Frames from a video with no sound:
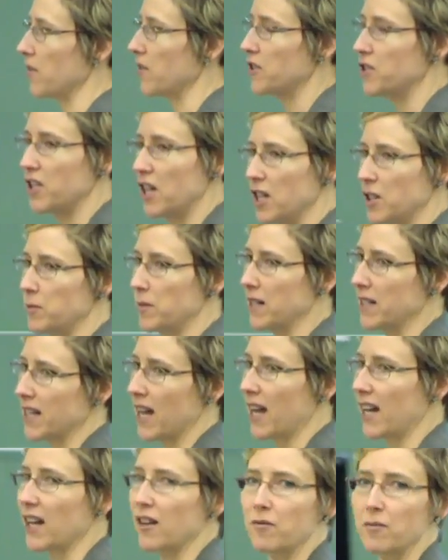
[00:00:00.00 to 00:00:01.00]
the change being
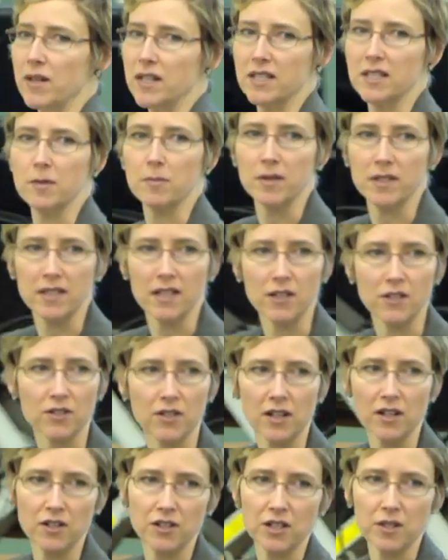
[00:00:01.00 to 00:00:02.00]
negative means the potential
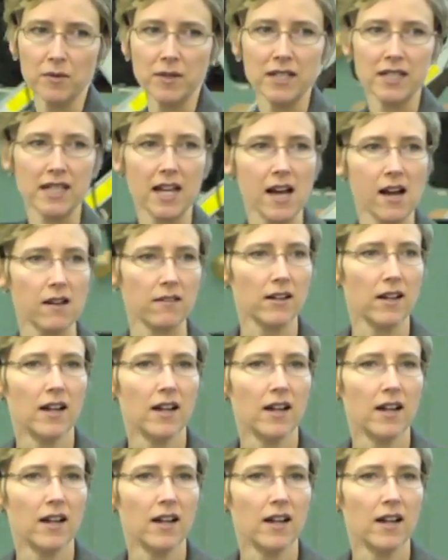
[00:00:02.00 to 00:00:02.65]
energy went down.